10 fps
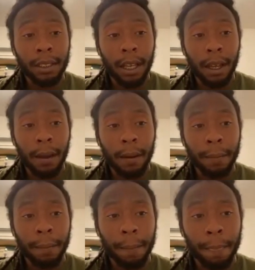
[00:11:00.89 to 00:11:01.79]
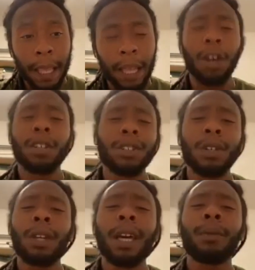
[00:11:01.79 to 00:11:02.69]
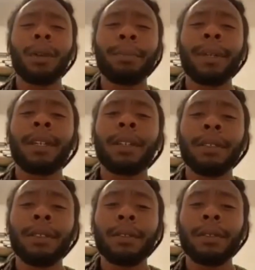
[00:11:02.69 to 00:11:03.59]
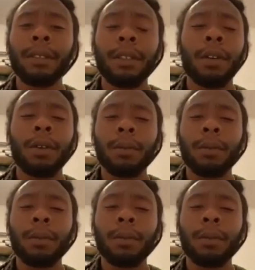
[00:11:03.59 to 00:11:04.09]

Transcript: and also like we're big, you know,